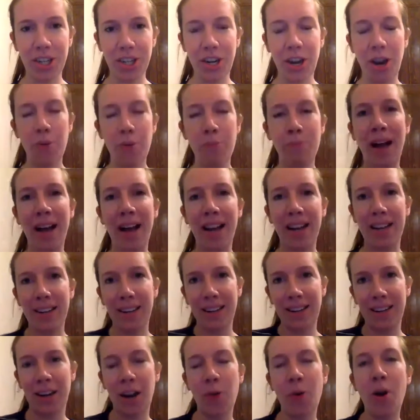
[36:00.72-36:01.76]
go back
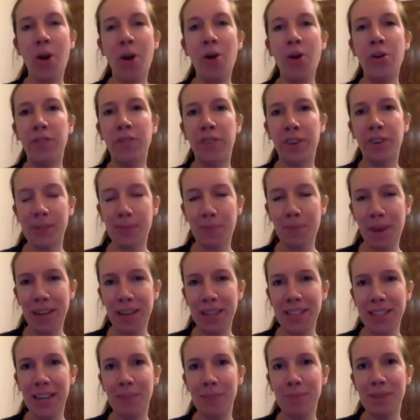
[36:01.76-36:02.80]
and go over as many
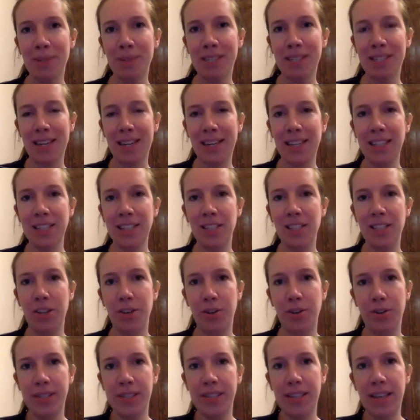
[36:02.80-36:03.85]
times as I need to
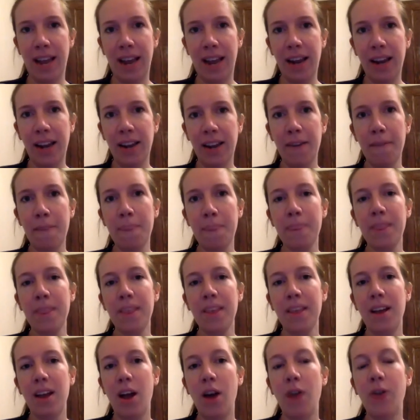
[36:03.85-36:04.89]
to say,
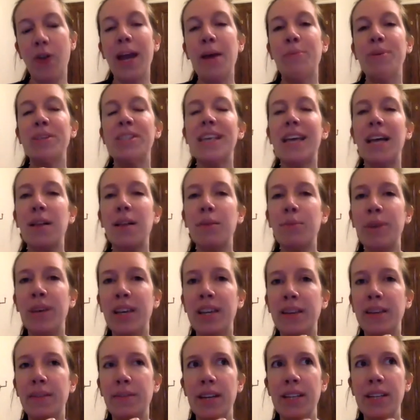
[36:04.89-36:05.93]
okay, but tell
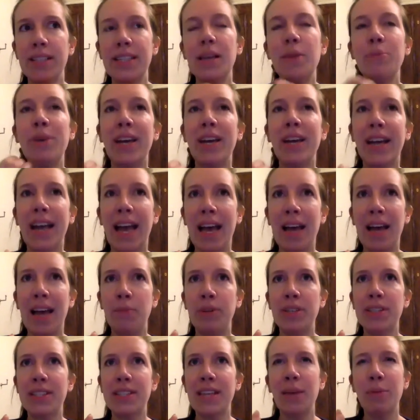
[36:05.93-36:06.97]
me, tell me again, but
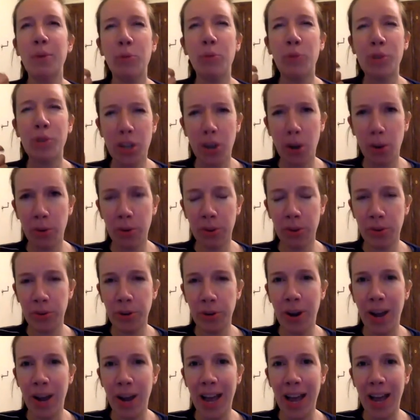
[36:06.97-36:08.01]
tell me what's going through your
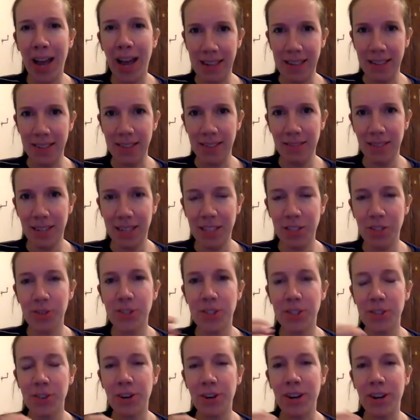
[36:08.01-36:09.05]
head as you're
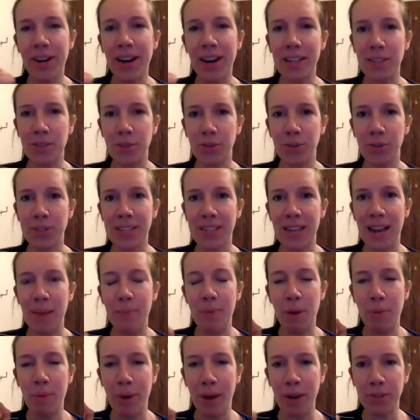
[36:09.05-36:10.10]
stood on that doorstep
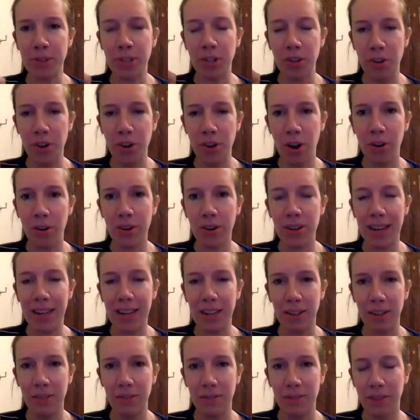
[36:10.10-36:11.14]
about to knock and
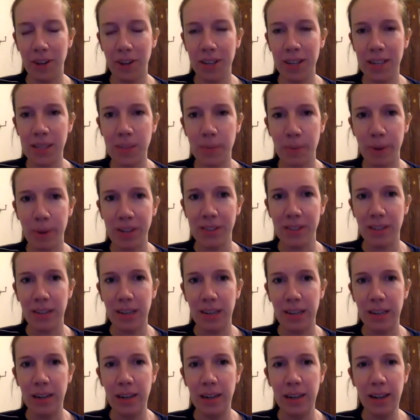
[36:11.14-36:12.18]
confront this
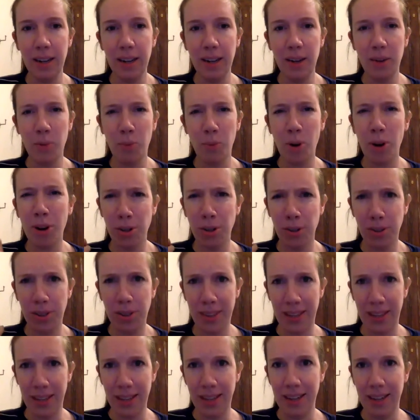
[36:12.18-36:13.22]
person. What are you
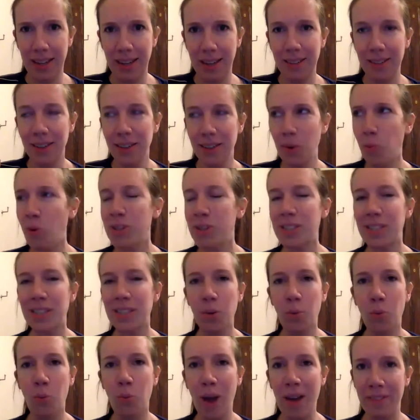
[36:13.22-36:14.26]
thinking? What's the
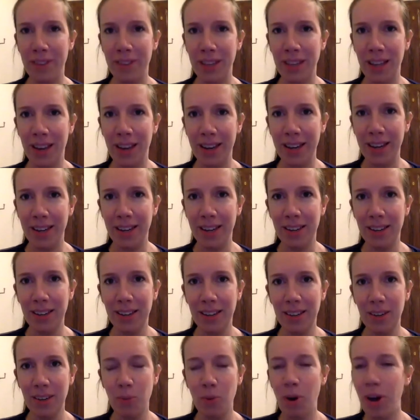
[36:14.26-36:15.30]
weather like?
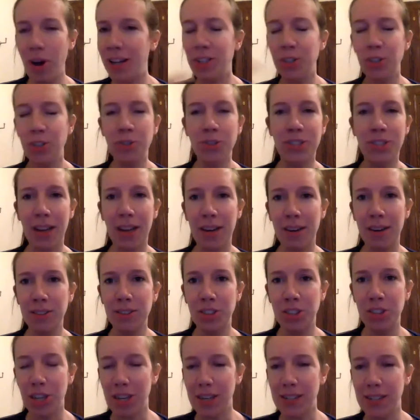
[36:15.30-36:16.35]
What had you done?
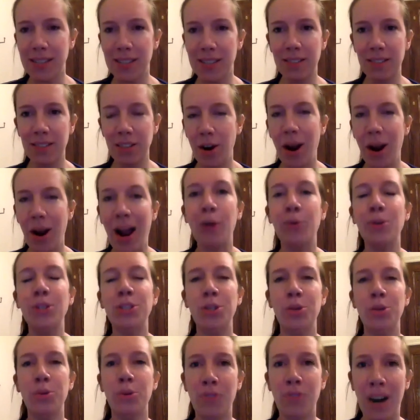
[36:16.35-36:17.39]
Just you know, how had
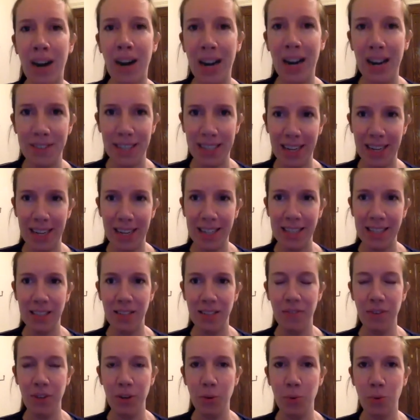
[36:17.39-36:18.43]
you arrived at that
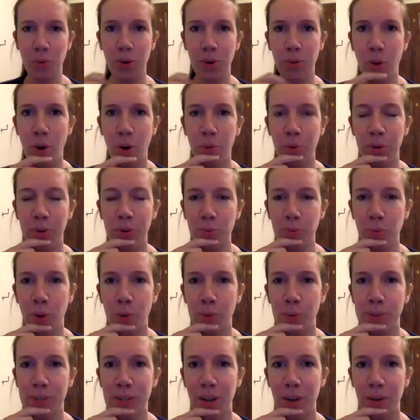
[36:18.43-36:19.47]
interview? What what were, what
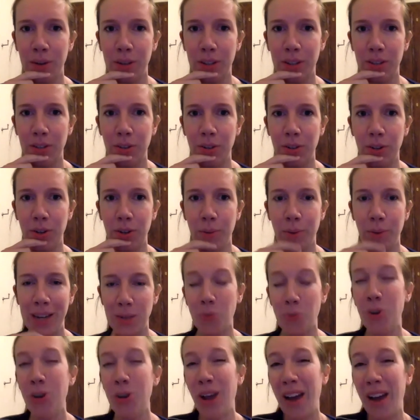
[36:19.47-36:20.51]
was going through your mind?
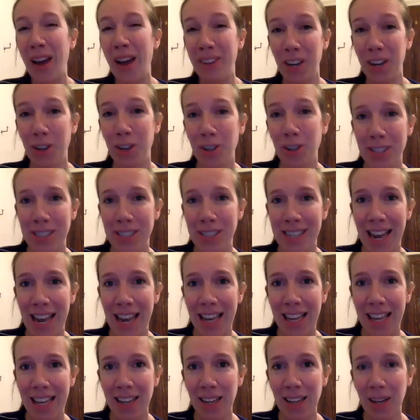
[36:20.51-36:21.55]
Were you having a good
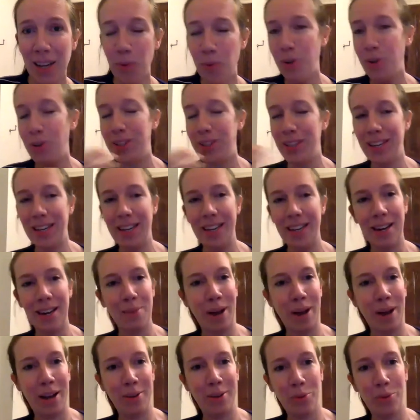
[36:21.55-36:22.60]
day? Were you thinking
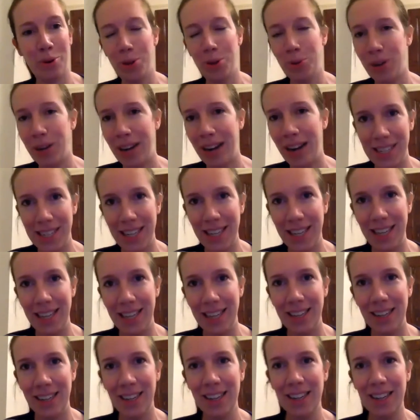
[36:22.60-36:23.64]
about what you were going to have for
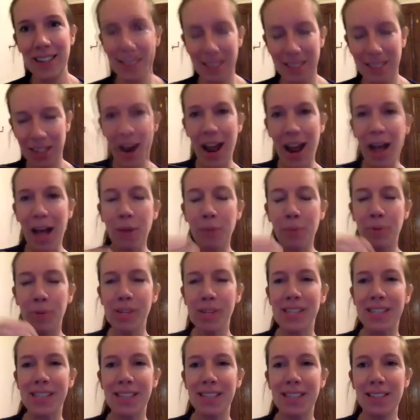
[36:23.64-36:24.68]
tea? You know,
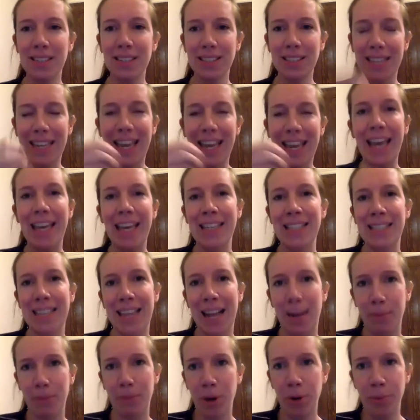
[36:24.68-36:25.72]
help us to get
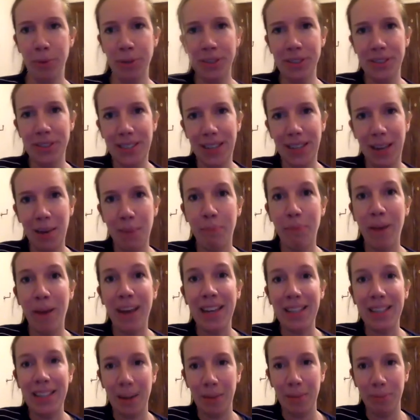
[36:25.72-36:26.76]
into that moment
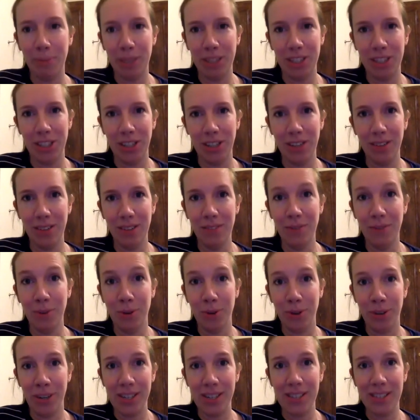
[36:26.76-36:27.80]
and paint that picture
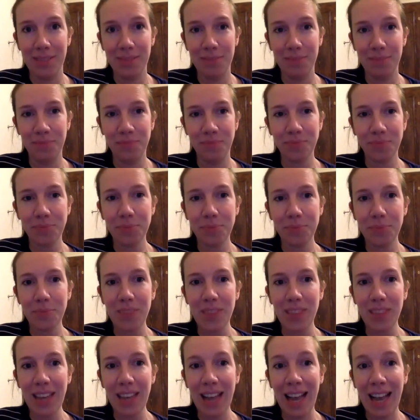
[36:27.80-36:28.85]
for us.
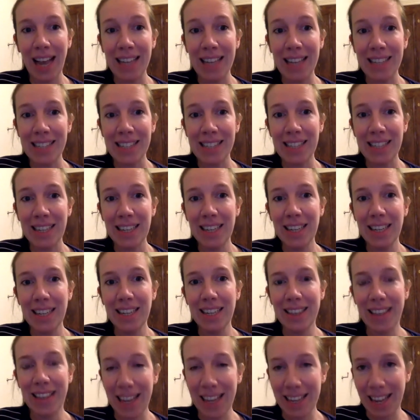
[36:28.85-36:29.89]
And
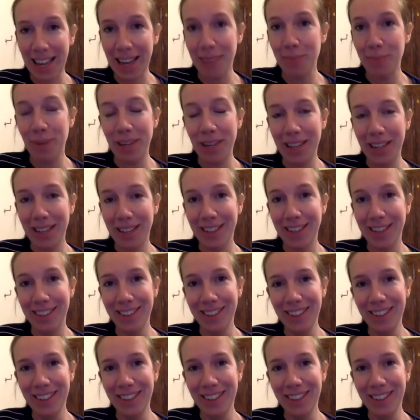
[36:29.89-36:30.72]
that can mean